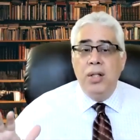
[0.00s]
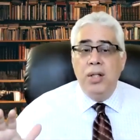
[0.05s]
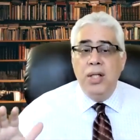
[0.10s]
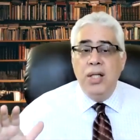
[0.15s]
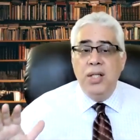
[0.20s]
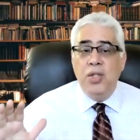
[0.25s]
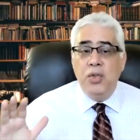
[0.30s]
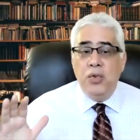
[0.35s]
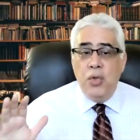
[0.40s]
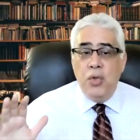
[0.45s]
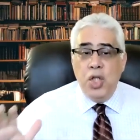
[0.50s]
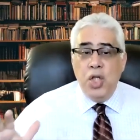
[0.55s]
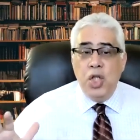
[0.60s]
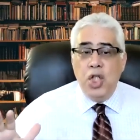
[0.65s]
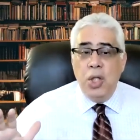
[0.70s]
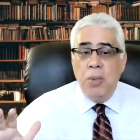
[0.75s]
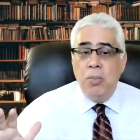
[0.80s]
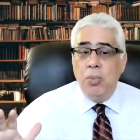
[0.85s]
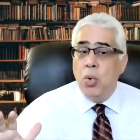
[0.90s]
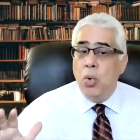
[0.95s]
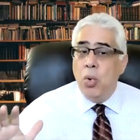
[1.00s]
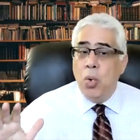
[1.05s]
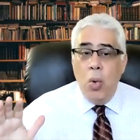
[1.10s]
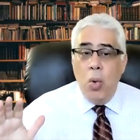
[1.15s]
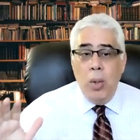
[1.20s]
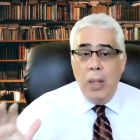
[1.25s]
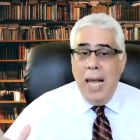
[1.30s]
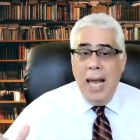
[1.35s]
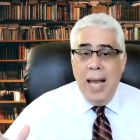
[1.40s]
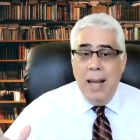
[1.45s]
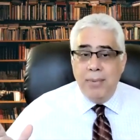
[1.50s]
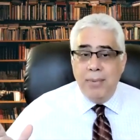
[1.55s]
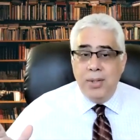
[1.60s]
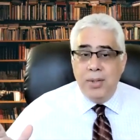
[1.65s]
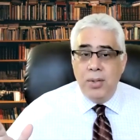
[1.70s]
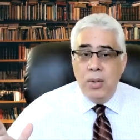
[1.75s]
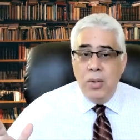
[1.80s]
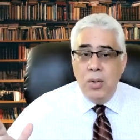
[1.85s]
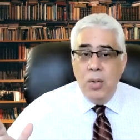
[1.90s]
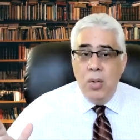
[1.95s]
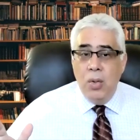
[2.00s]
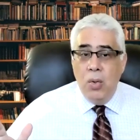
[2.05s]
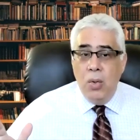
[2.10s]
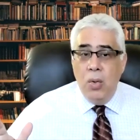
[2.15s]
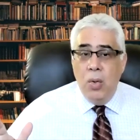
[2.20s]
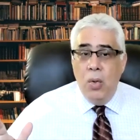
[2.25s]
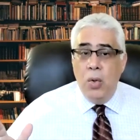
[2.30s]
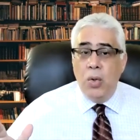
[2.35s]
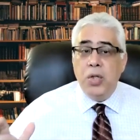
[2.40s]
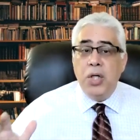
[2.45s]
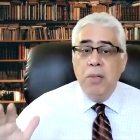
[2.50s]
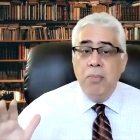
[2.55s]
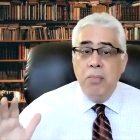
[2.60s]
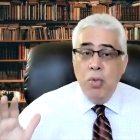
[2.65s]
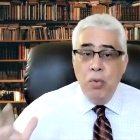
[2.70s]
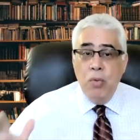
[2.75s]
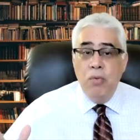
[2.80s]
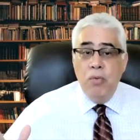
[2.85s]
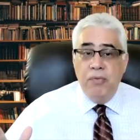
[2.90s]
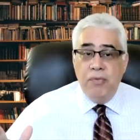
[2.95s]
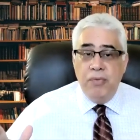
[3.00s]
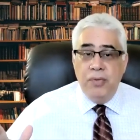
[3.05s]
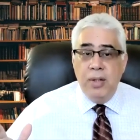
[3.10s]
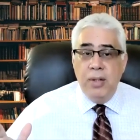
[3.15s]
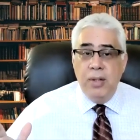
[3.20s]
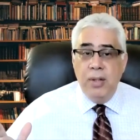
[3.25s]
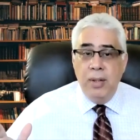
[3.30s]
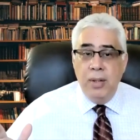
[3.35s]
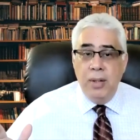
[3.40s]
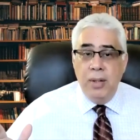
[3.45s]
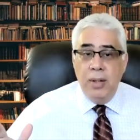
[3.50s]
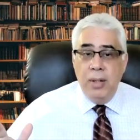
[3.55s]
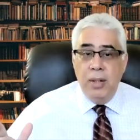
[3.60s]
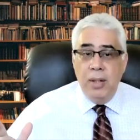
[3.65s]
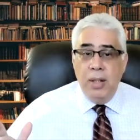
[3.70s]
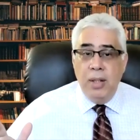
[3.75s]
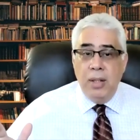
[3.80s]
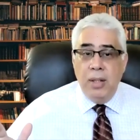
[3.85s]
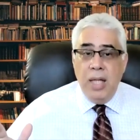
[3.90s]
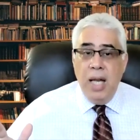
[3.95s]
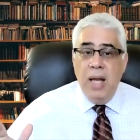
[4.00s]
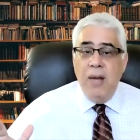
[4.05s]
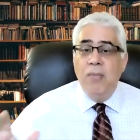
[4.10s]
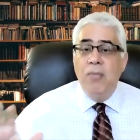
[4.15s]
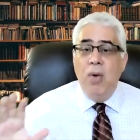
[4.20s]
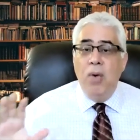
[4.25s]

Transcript: this regime to collapse or removed. They okay.